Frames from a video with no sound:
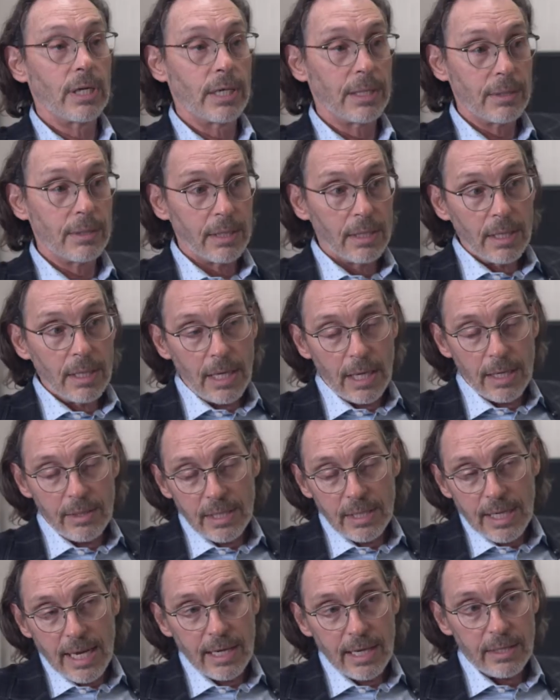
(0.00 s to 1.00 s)
Okay. And
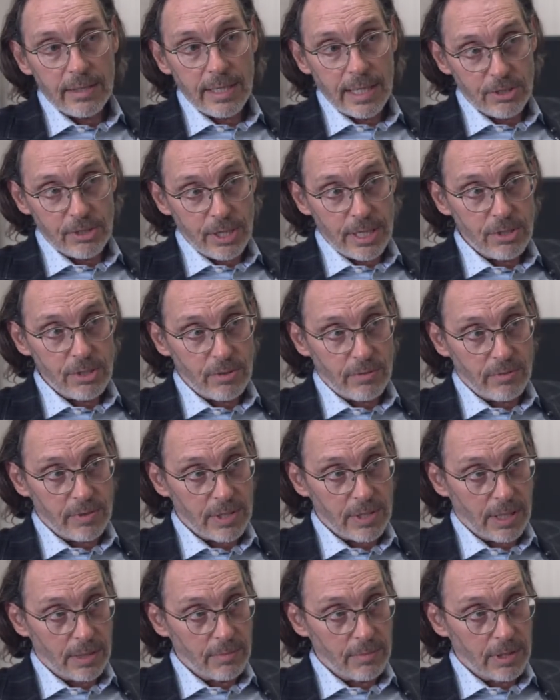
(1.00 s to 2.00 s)
then how did that change over
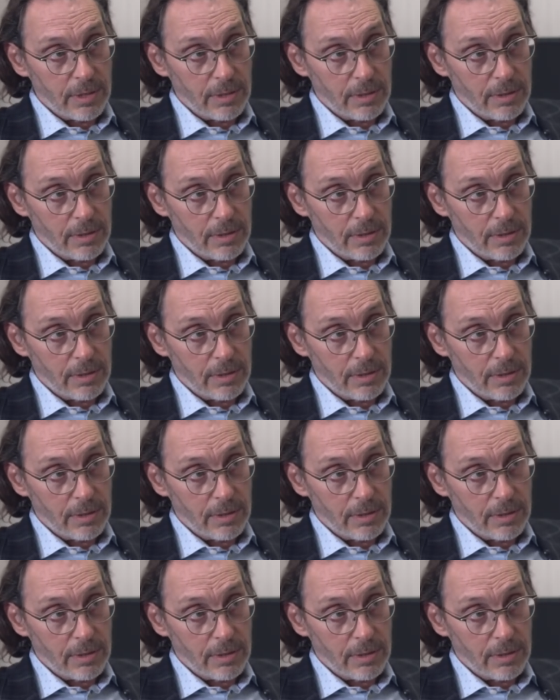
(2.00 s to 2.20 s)
time?